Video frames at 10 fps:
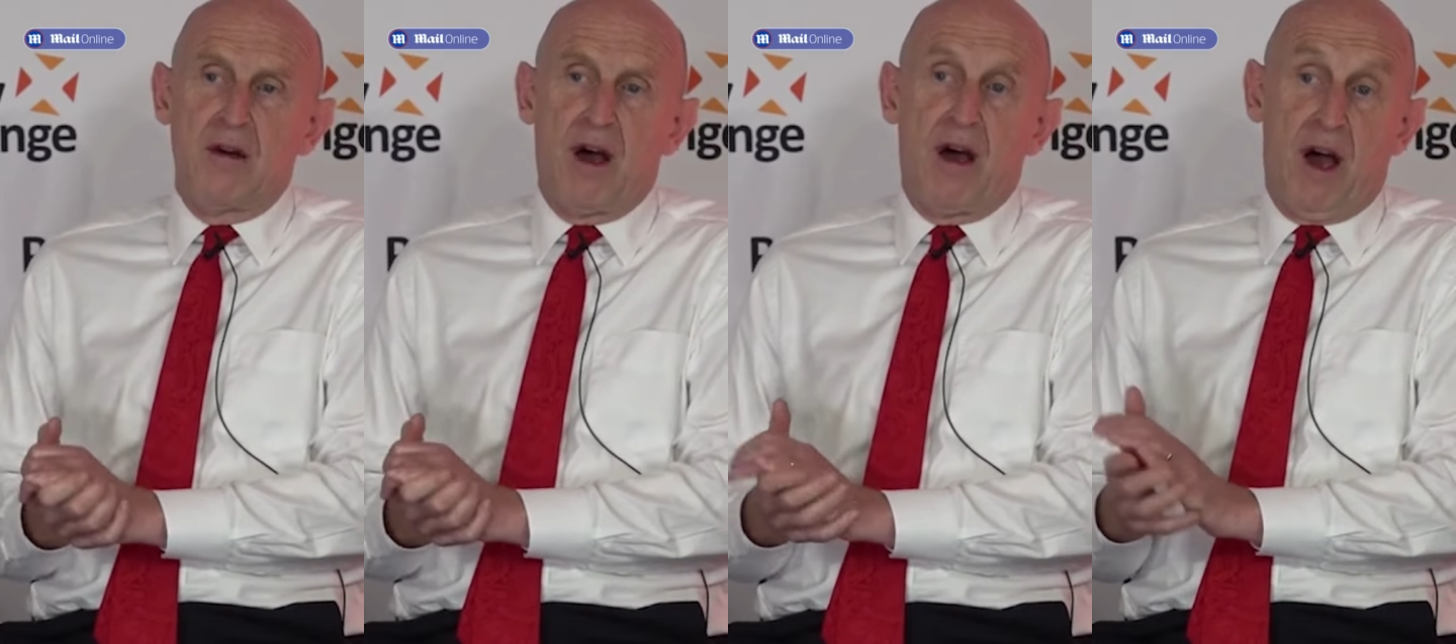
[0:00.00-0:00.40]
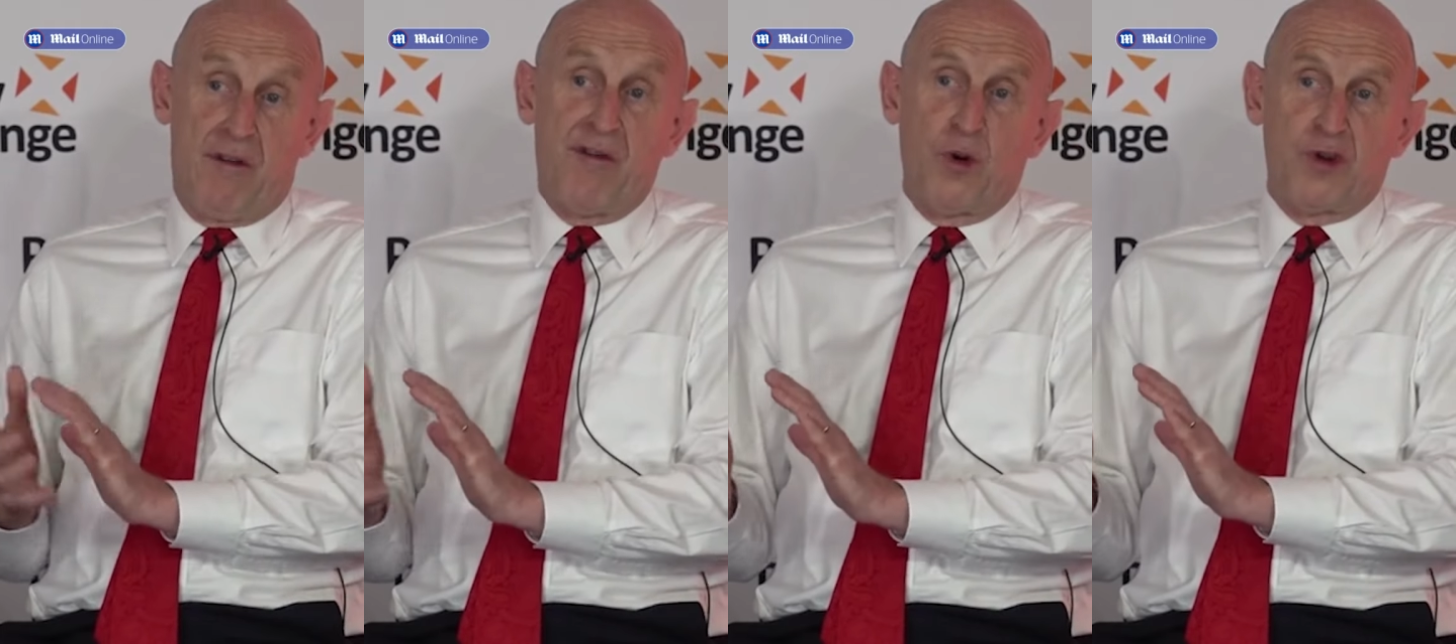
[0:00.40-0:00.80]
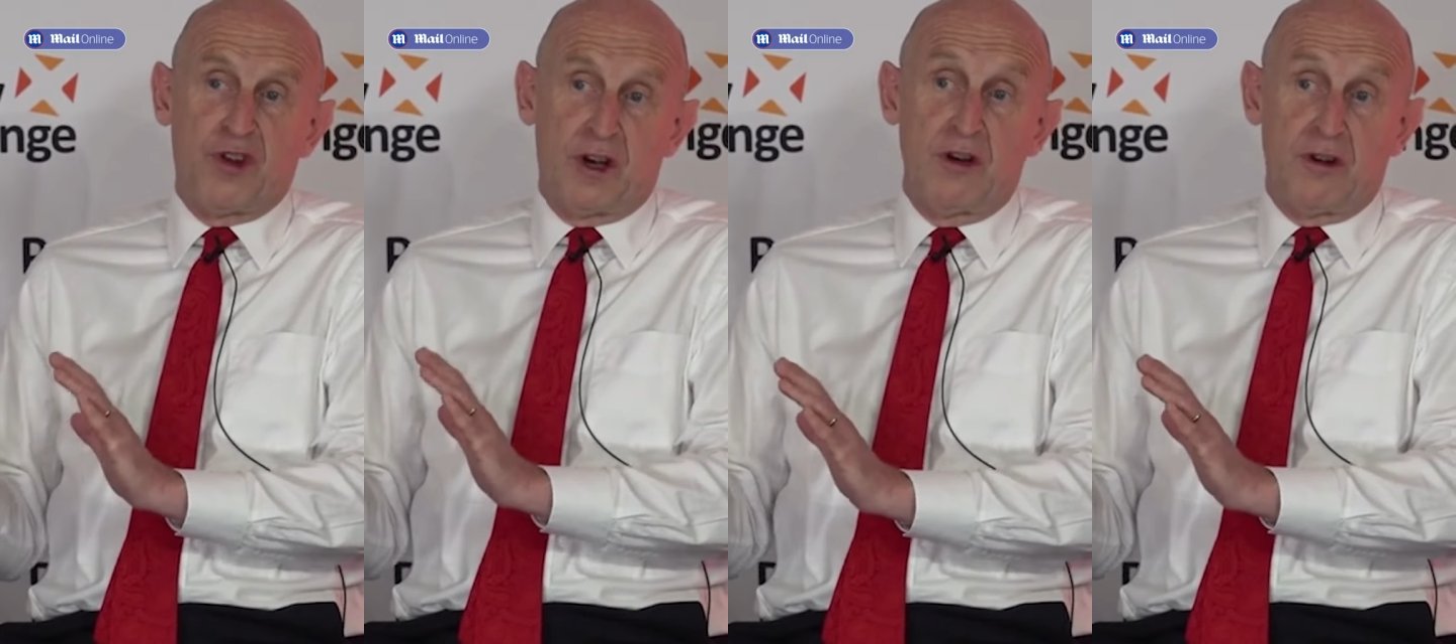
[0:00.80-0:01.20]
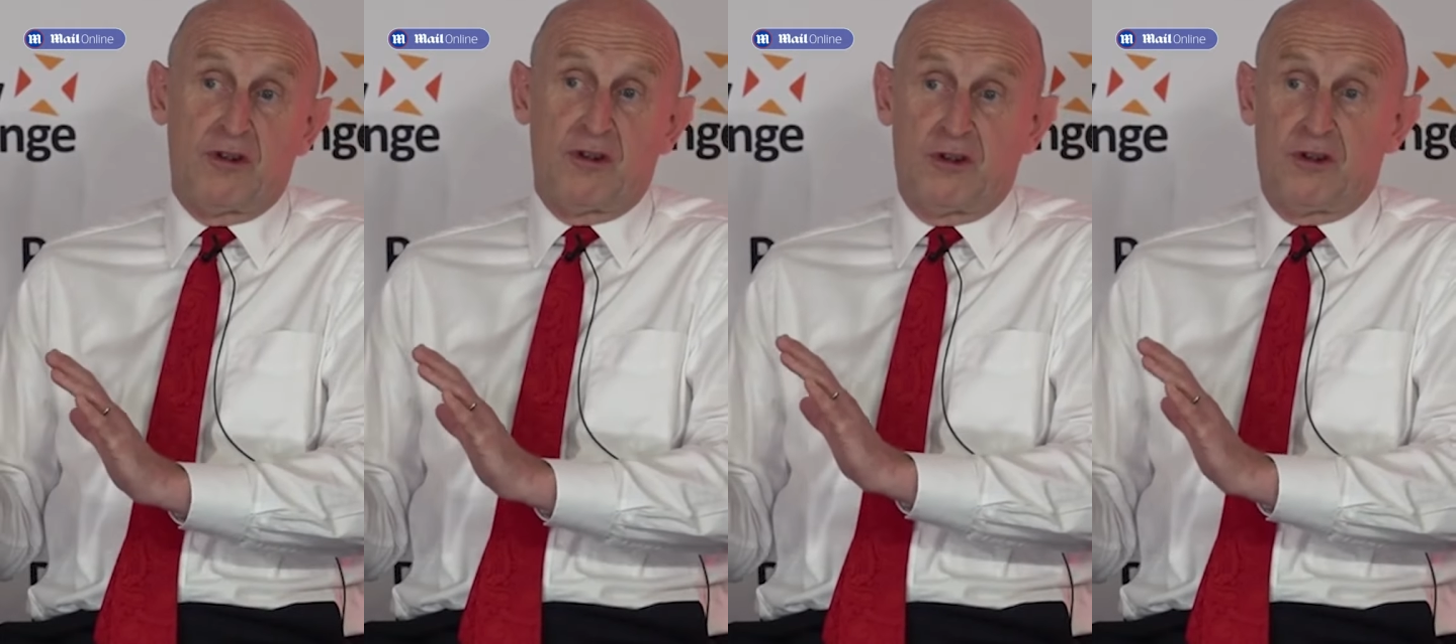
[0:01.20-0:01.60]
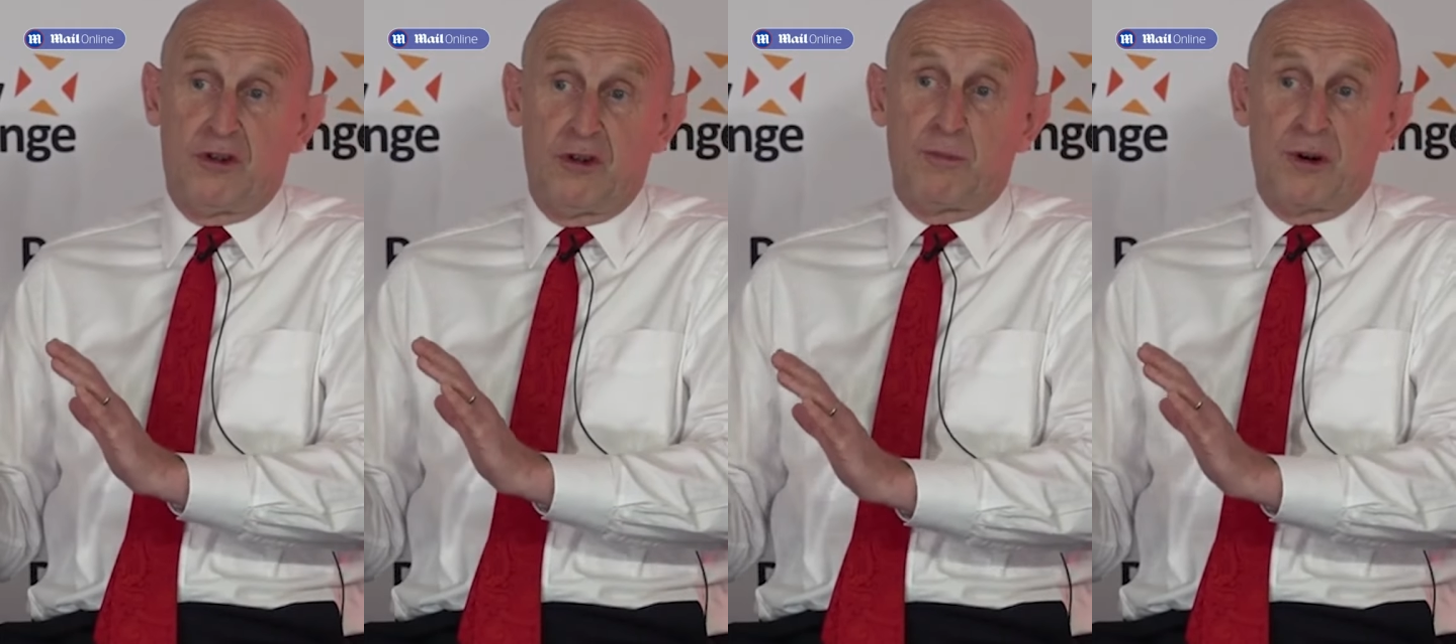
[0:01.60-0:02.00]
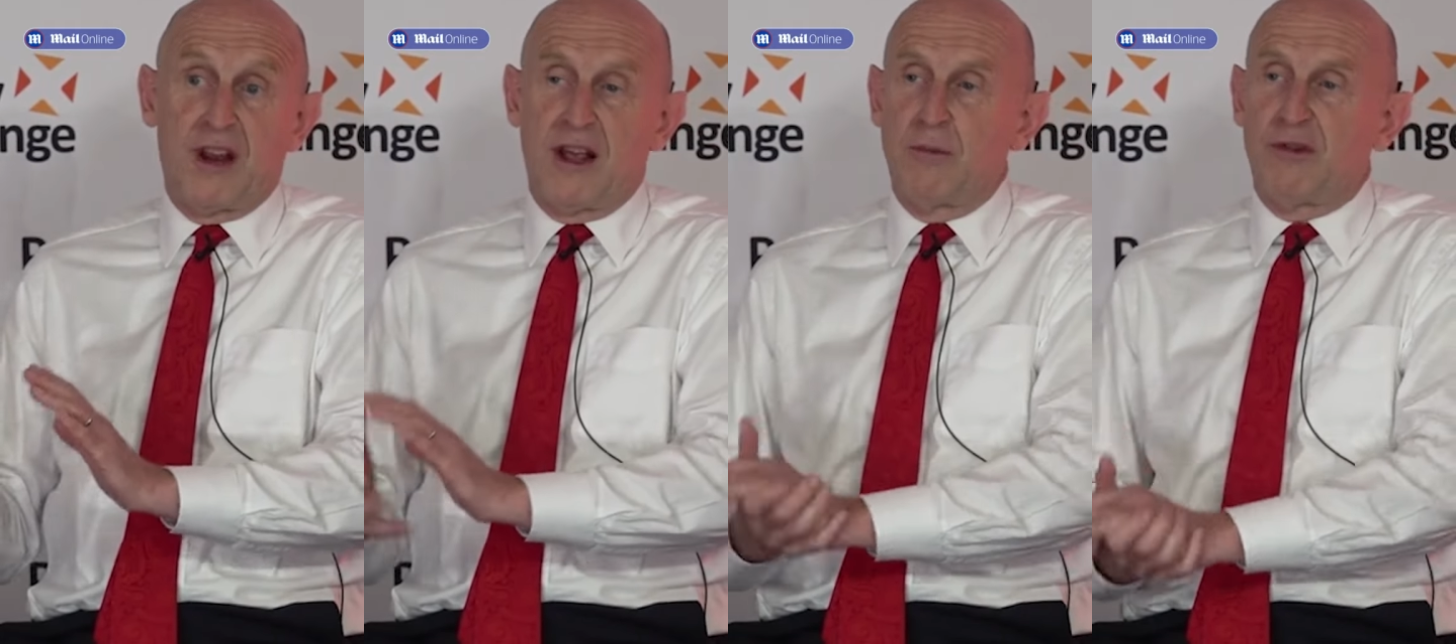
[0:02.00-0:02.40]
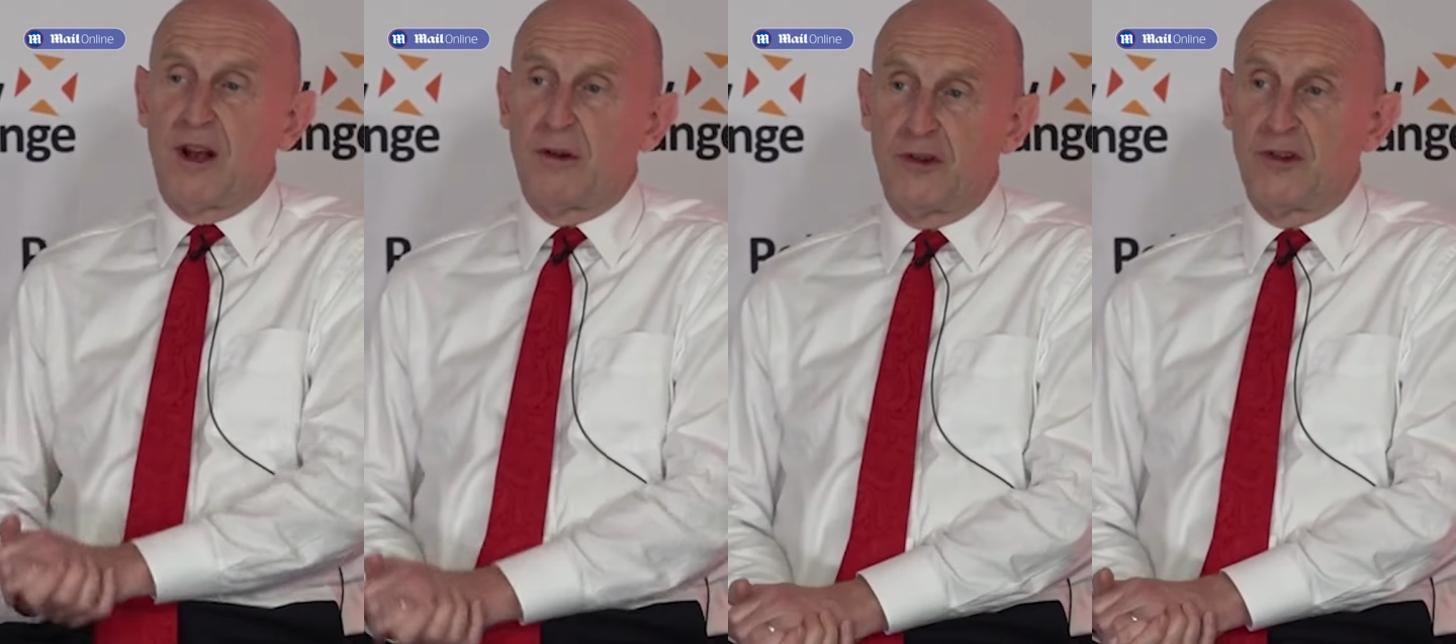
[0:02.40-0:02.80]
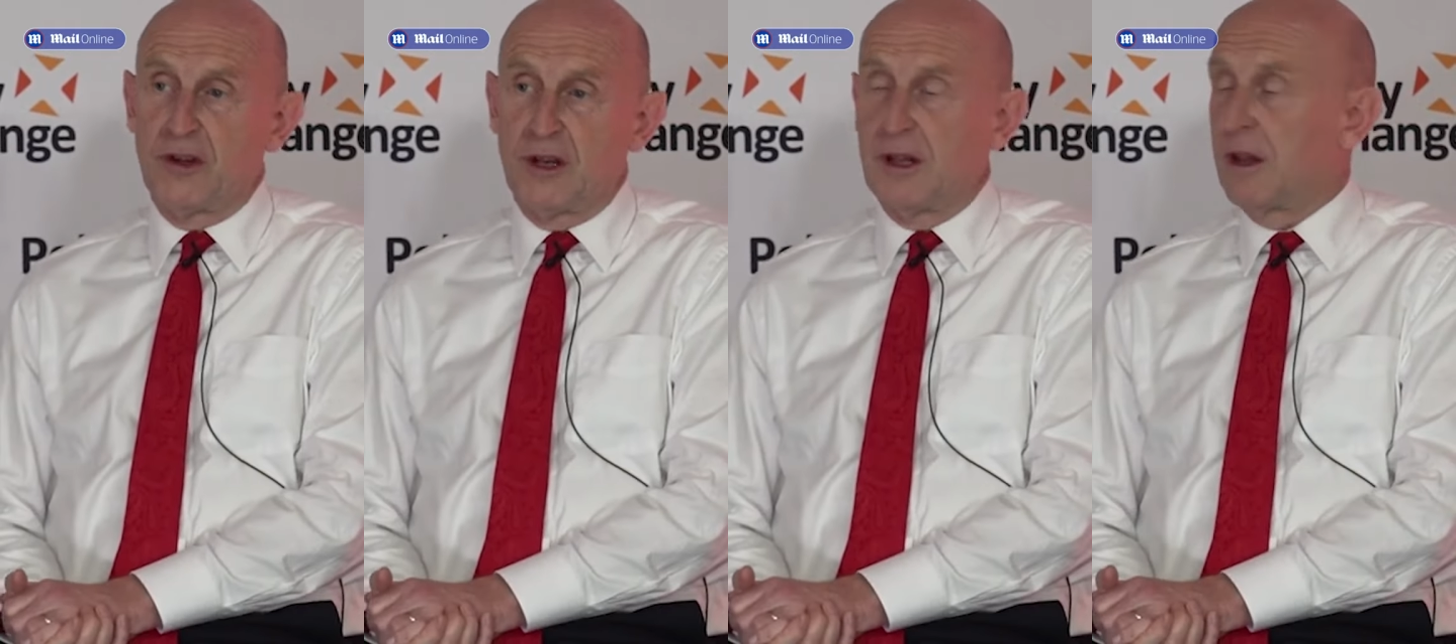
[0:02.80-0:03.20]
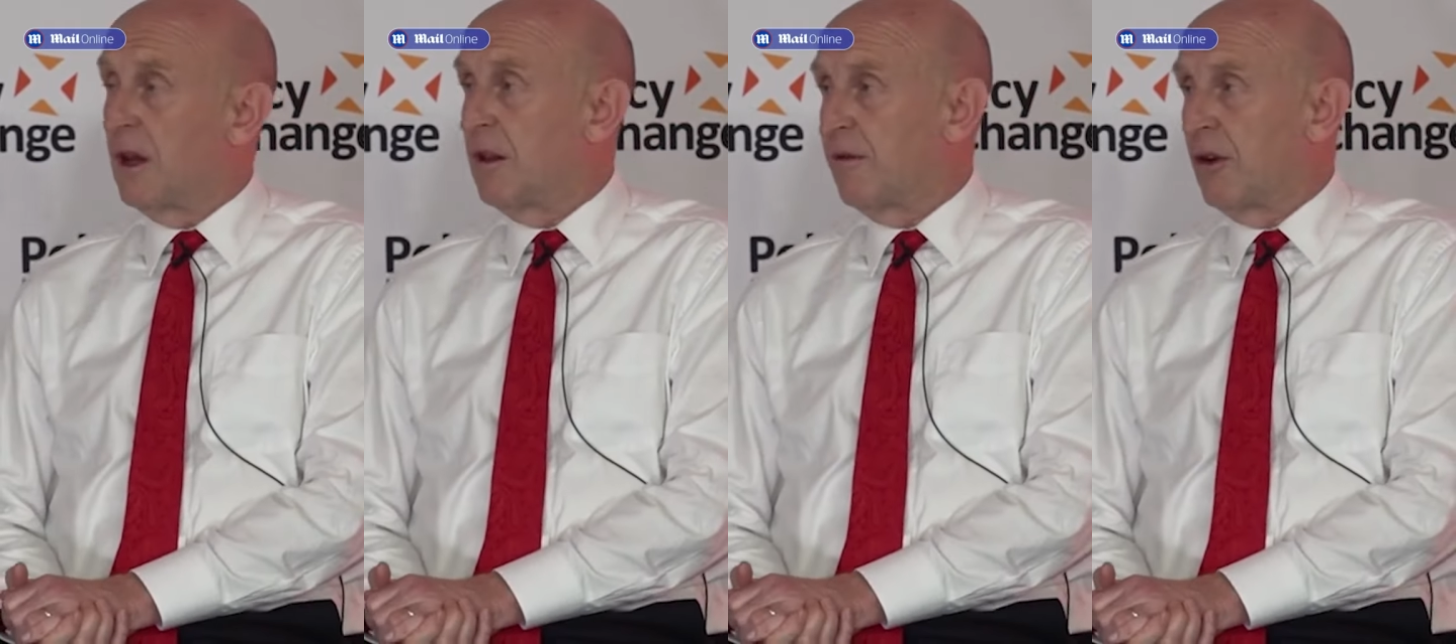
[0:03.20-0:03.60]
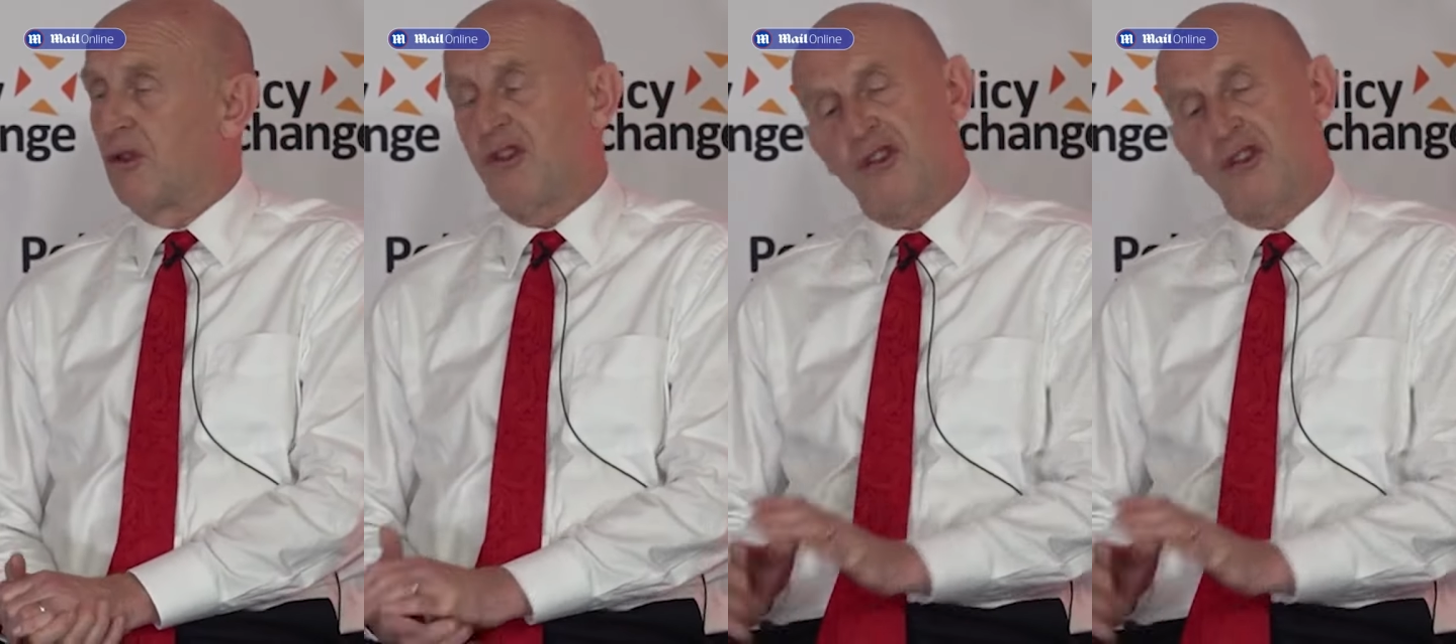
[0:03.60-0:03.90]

a force that can protect themselves in the future.